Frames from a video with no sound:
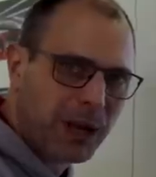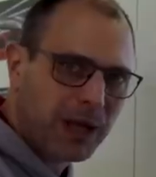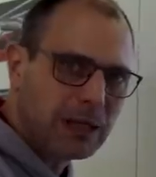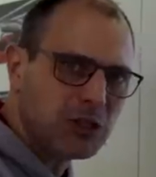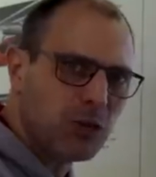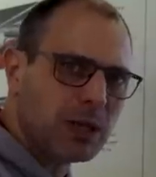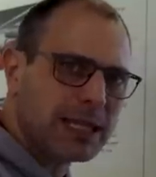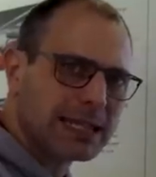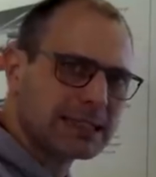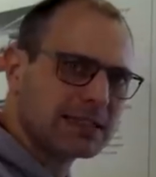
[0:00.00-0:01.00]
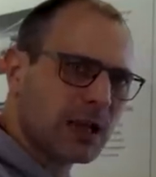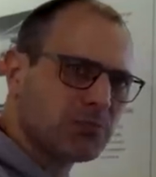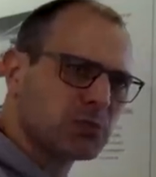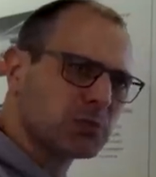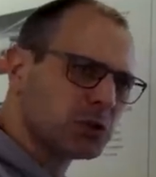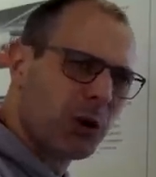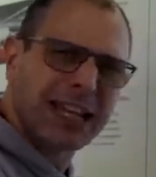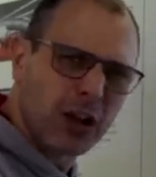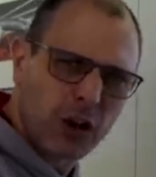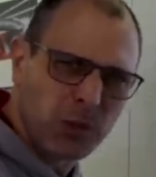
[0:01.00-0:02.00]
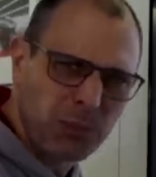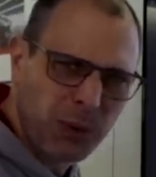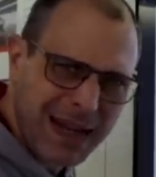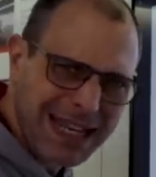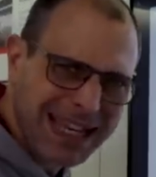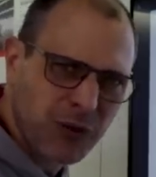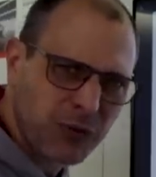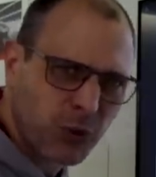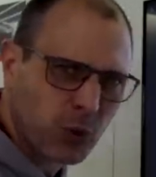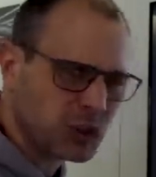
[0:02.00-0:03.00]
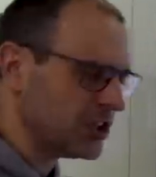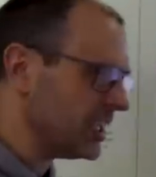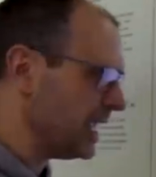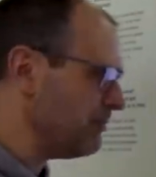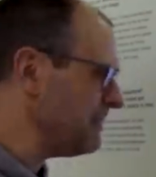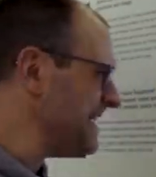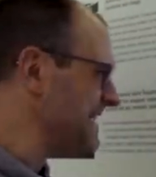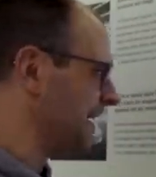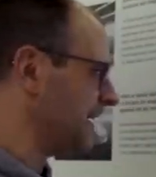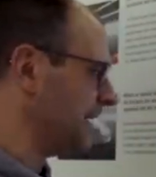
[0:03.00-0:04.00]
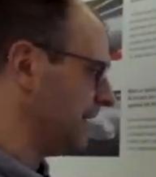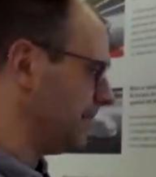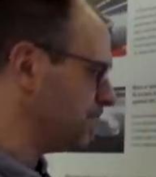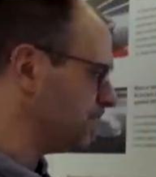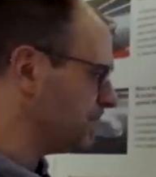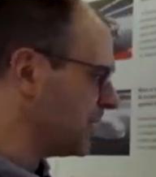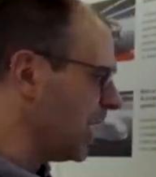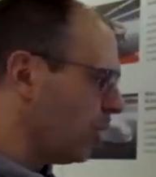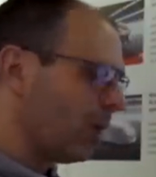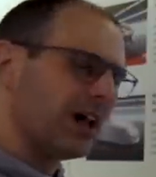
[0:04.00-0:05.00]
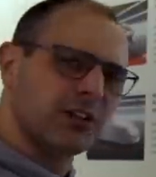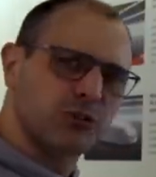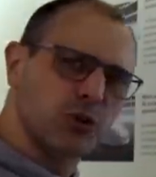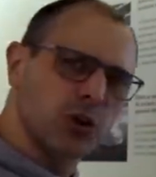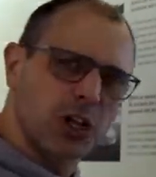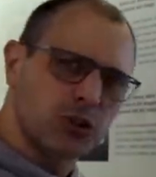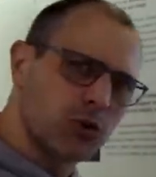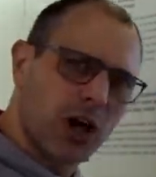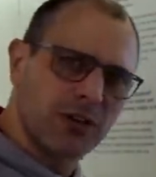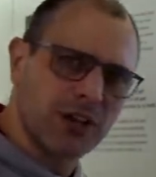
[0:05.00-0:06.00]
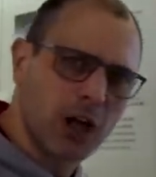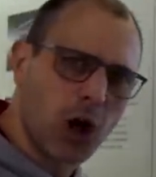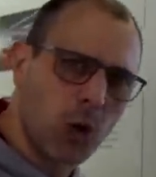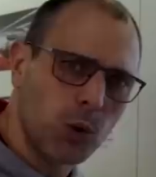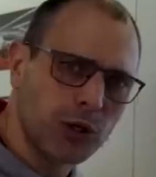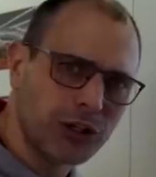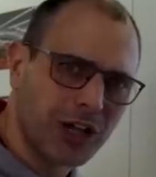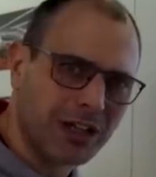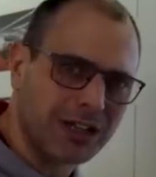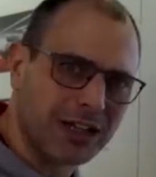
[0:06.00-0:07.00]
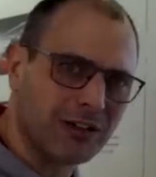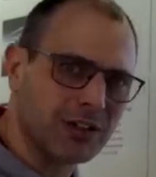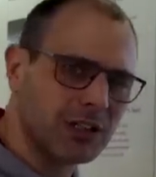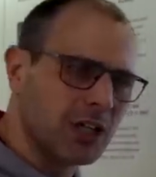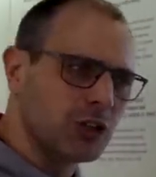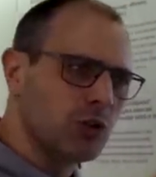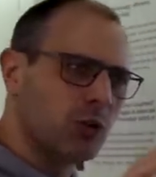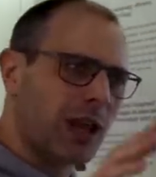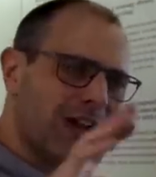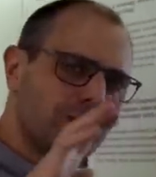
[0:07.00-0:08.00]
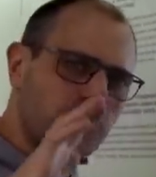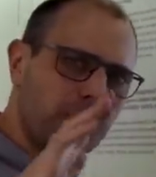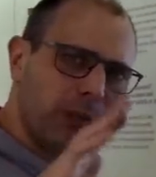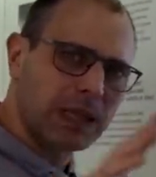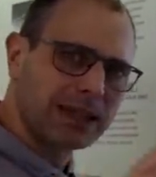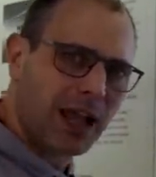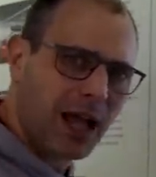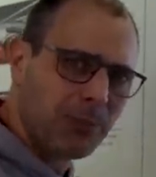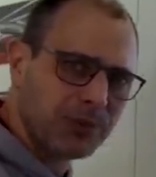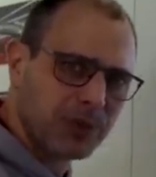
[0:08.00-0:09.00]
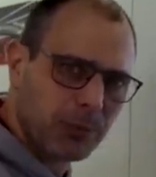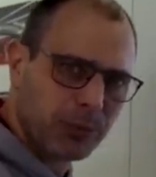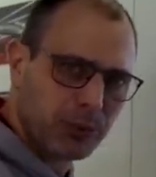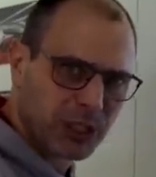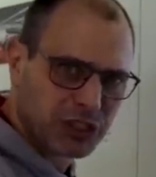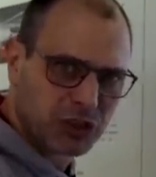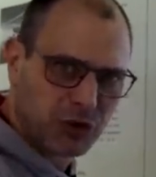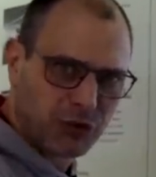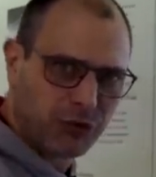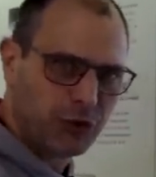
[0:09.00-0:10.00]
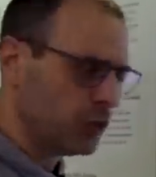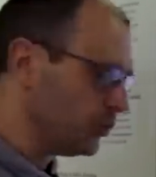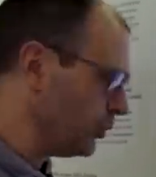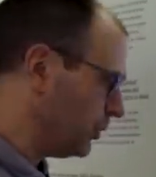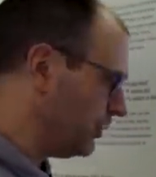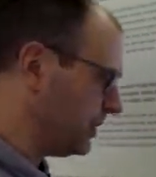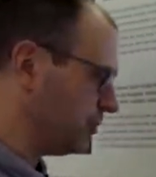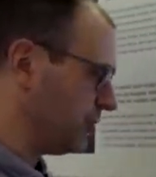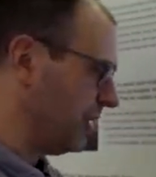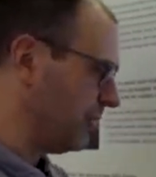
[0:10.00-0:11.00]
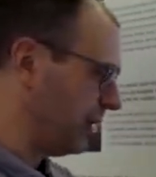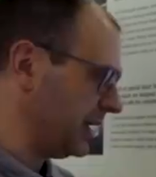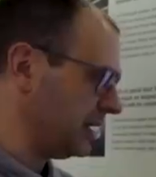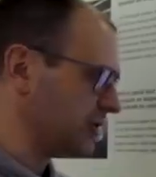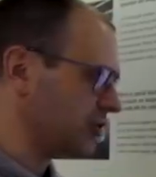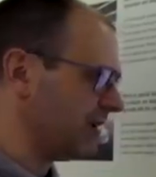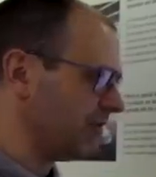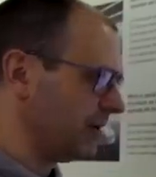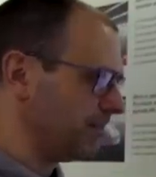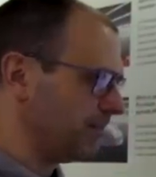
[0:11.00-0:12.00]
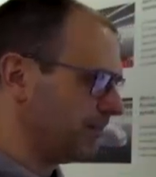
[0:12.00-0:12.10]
pedal, you will get some quite a lot braking force immediately. While if you drive an older 911, you will have to build up the pressure through the pedal travel.